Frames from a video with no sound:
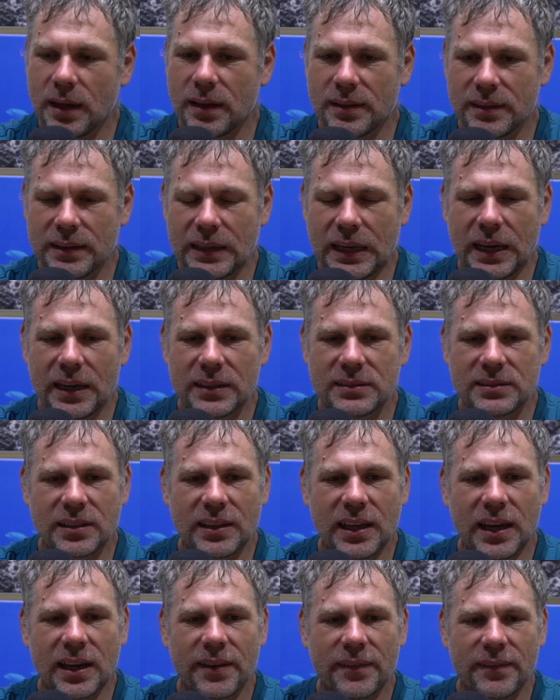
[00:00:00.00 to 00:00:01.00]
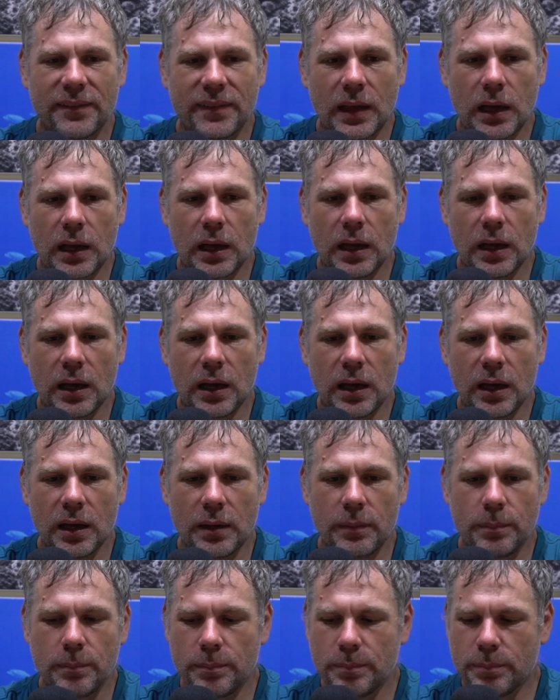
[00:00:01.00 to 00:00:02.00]
that, yeah, so that uh,
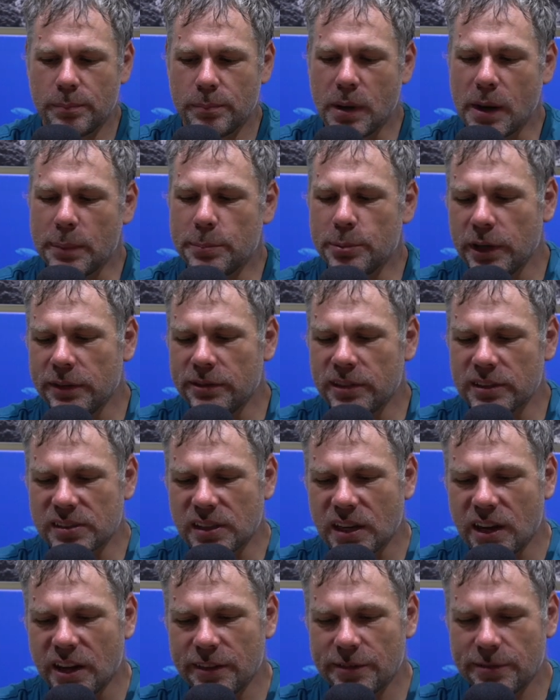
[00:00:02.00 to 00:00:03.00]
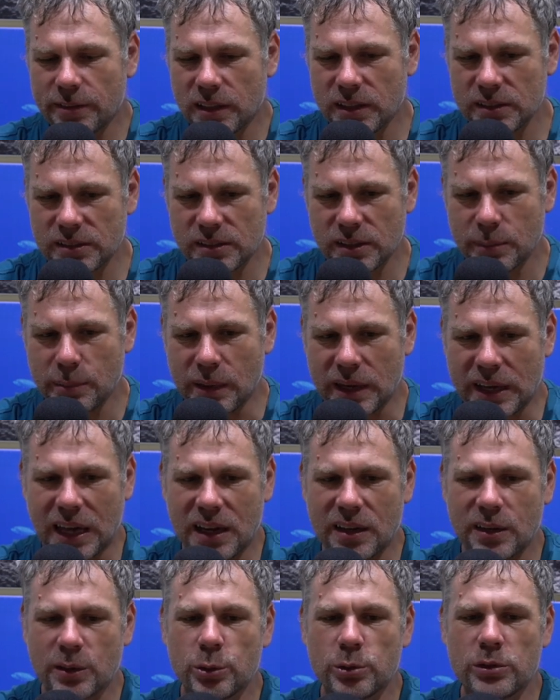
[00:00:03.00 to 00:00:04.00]
and my previous life I was a
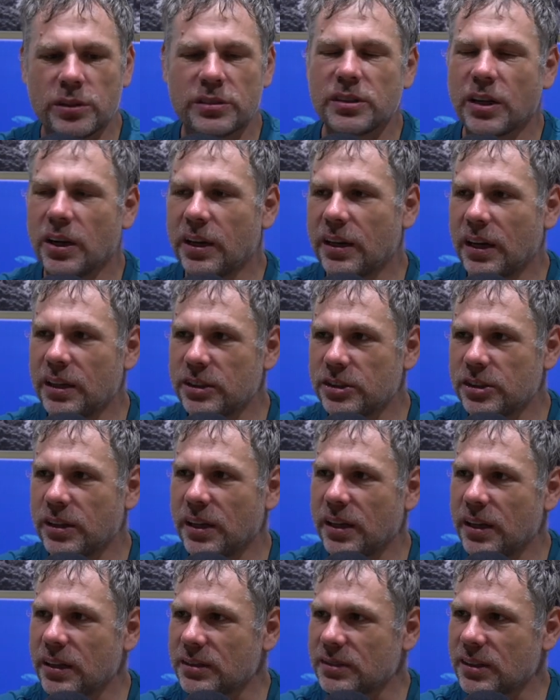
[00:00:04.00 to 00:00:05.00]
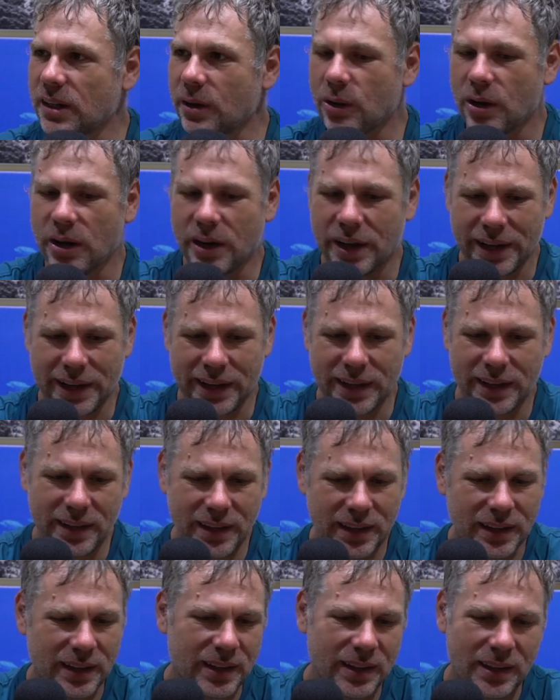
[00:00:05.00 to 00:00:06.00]
mechanical design engineer, so I
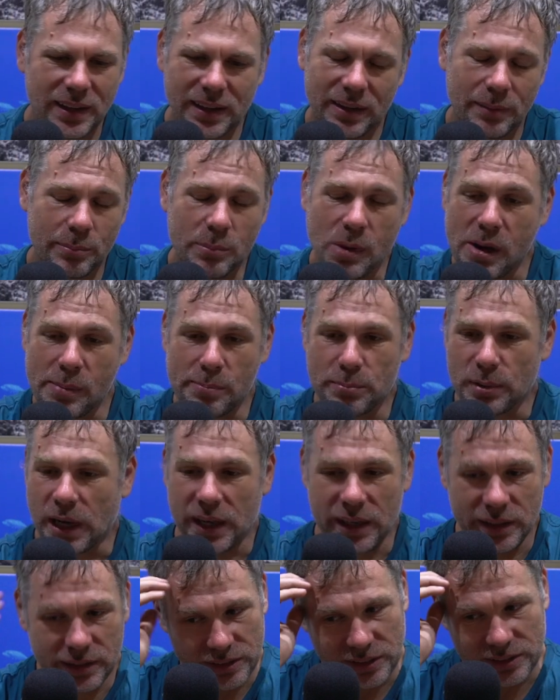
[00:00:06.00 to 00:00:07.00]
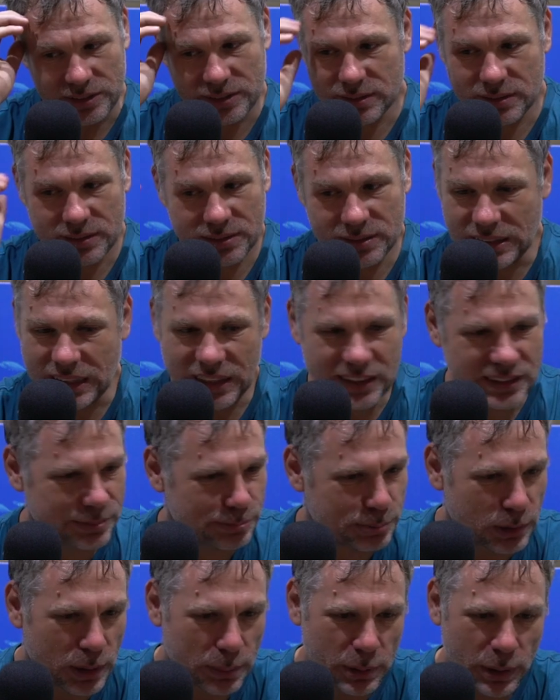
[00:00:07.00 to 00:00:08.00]
my brain just sees
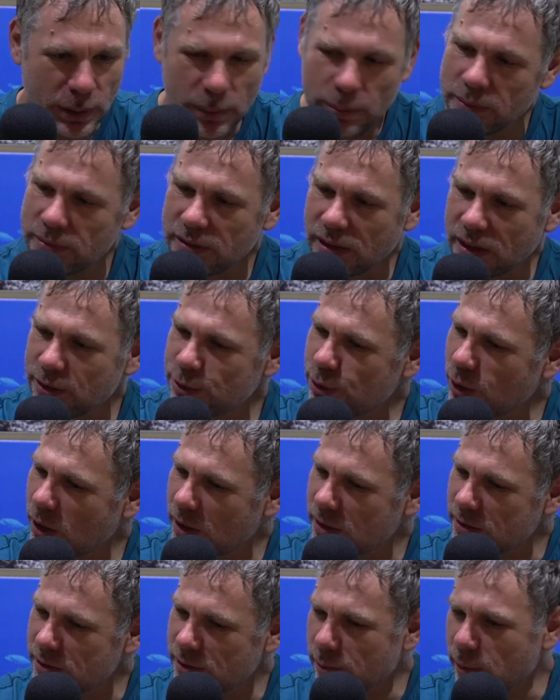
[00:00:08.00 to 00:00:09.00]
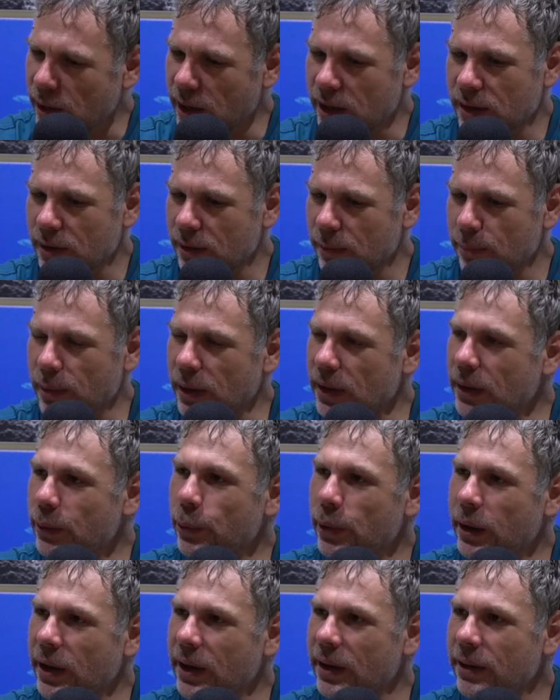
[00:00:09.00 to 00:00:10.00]
problems and tries to make a better
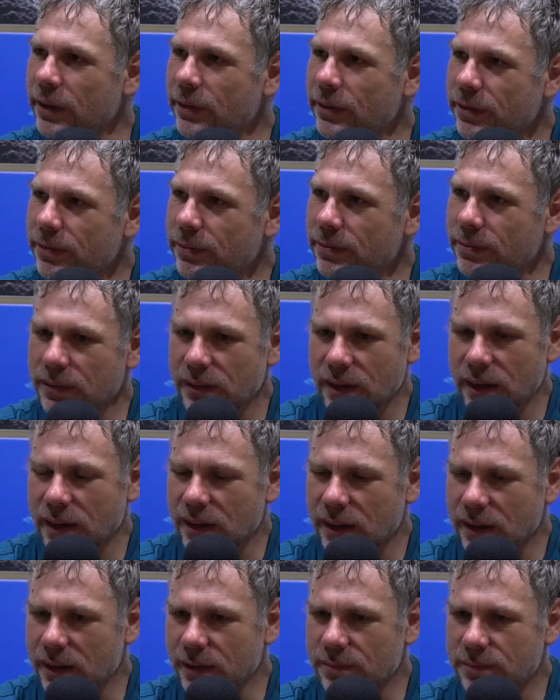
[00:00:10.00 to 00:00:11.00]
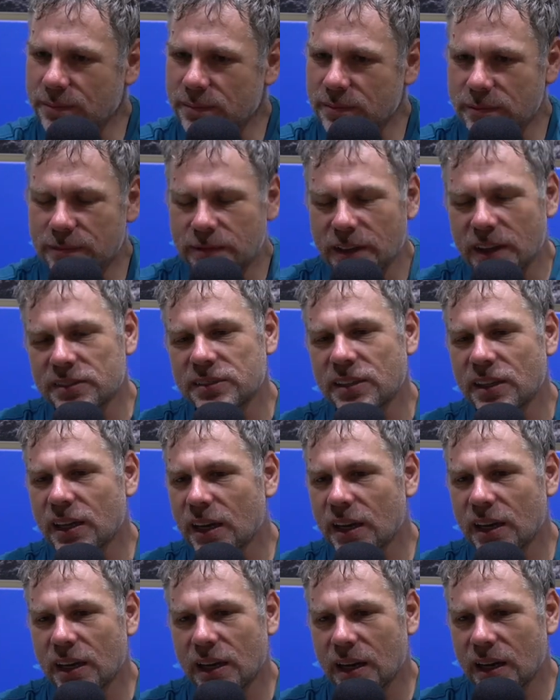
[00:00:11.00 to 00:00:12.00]
way of uh, fixing
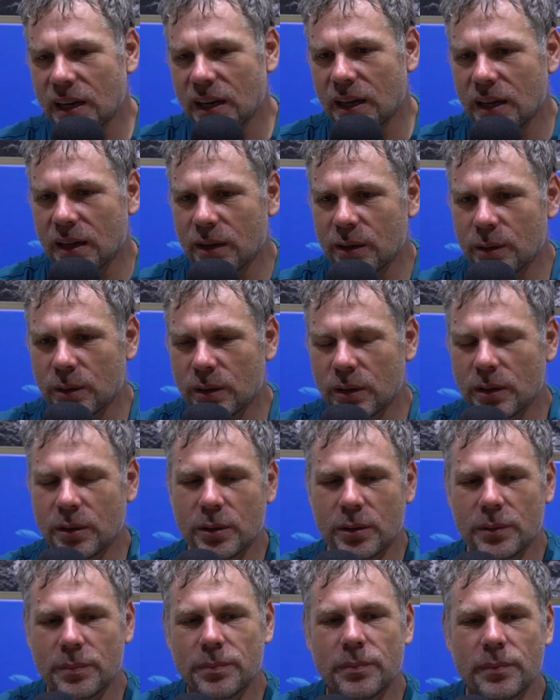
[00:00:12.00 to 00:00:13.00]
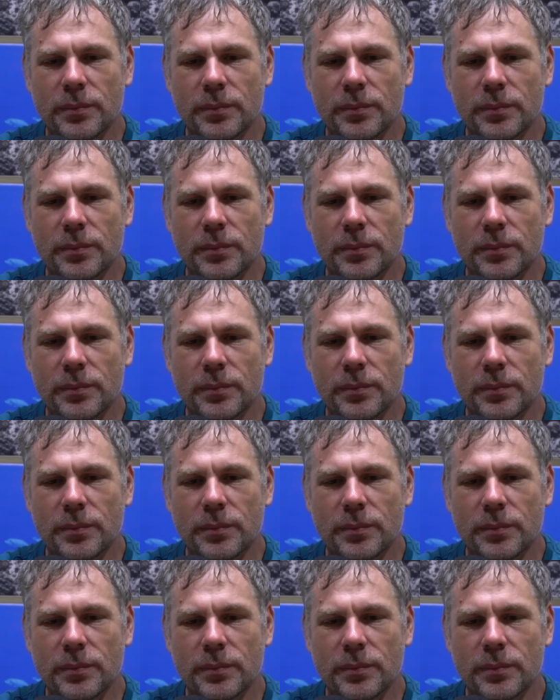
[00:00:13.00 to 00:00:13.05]
it uh, or, or